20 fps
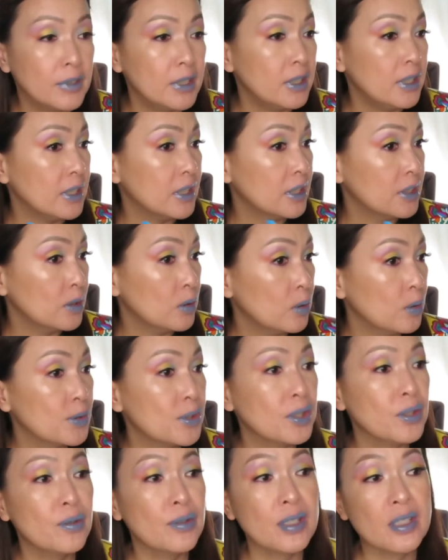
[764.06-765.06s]
You can
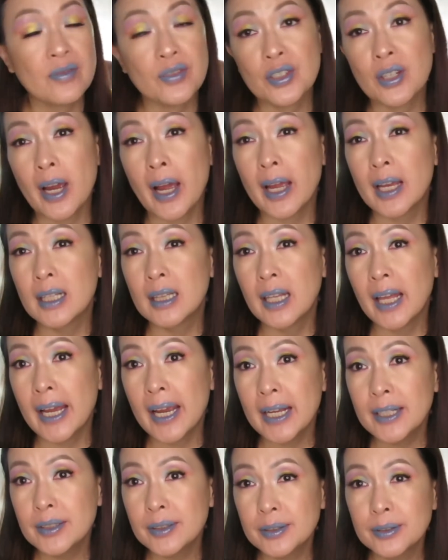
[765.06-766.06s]
also use this for your
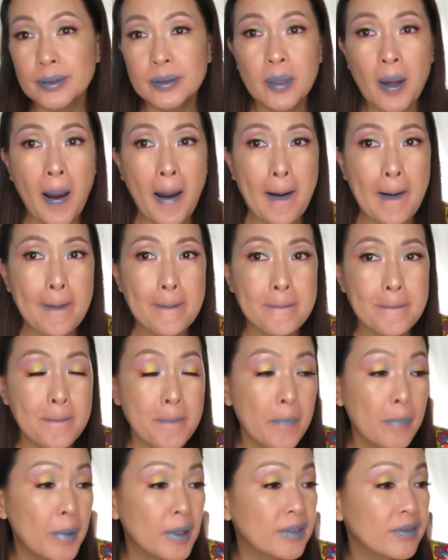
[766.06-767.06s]
eyeliner.
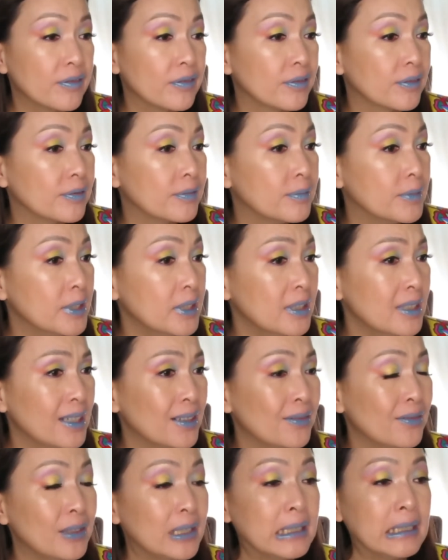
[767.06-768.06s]
But for me, I
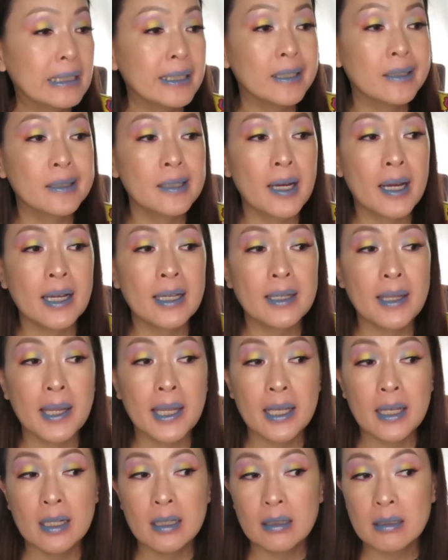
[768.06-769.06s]
feel like I
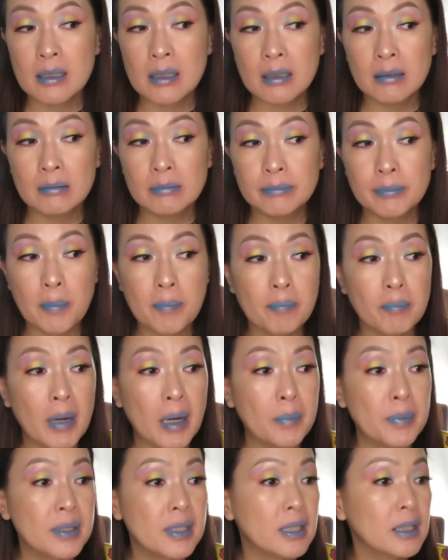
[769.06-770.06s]
ate some
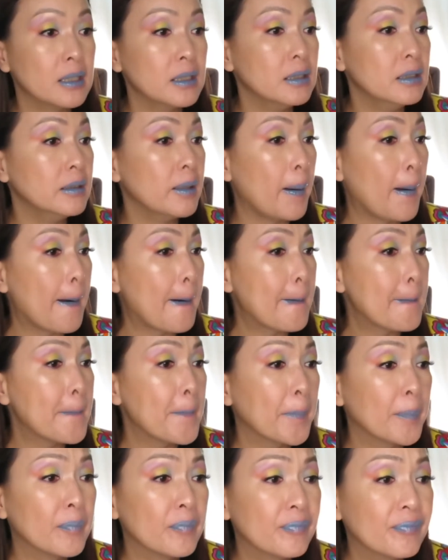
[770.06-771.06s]
popsicle.
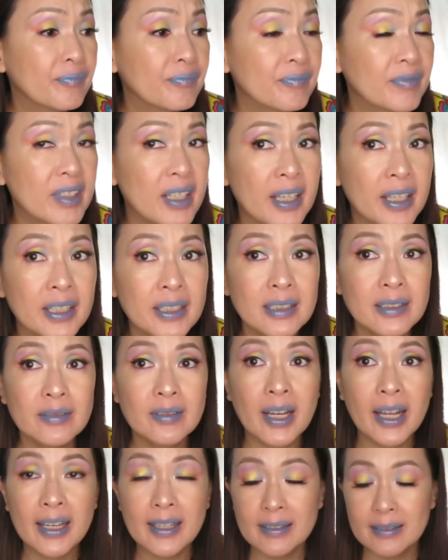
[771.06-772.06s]
Yeah,
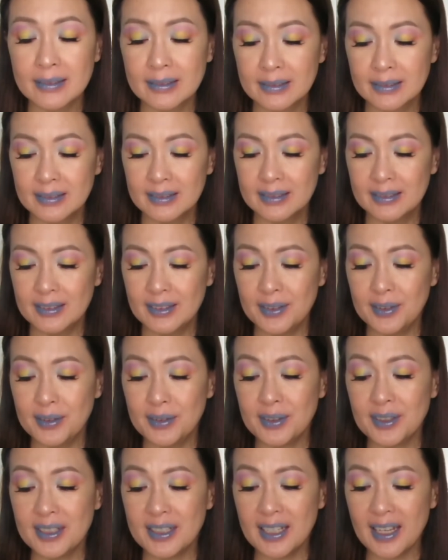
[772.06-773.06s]
right?
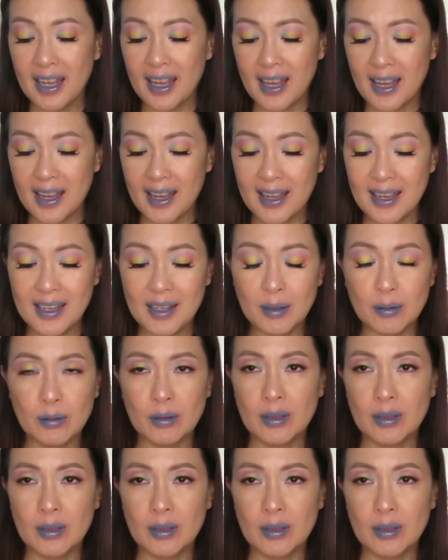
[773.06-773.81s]
Okay.